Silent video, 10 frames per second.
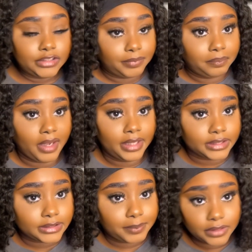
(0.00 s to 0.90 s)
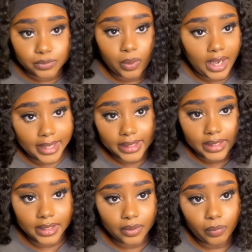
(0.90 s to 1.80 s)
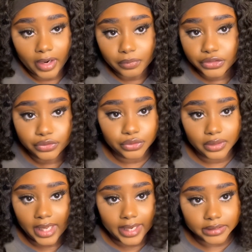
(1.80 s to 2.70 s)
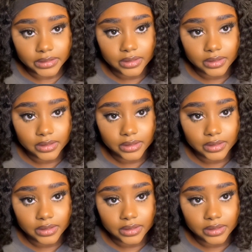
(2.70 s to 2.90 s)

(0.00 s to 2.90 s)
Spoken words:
be punished, because why? Why would you do that?